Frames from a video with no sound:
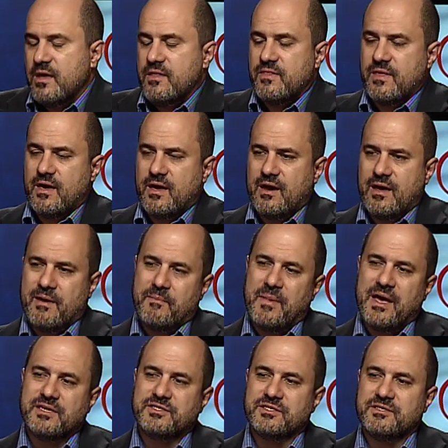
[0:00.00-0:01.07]
that I
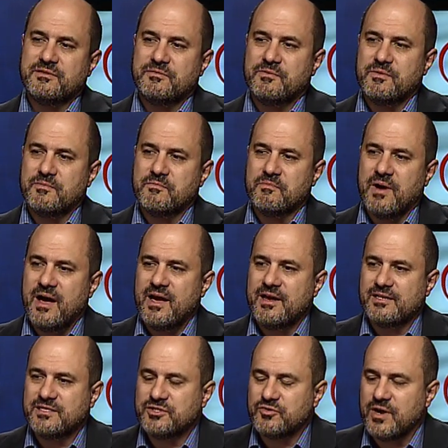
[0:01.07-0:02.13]
imagine my
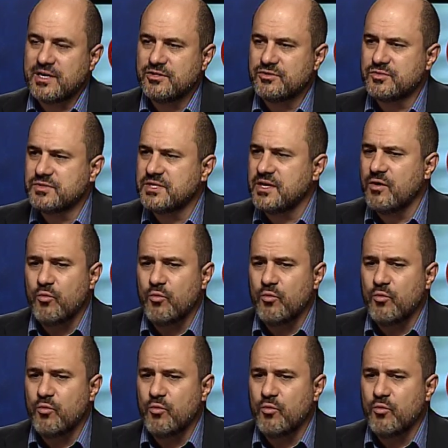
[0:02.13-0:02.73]
detractors would say,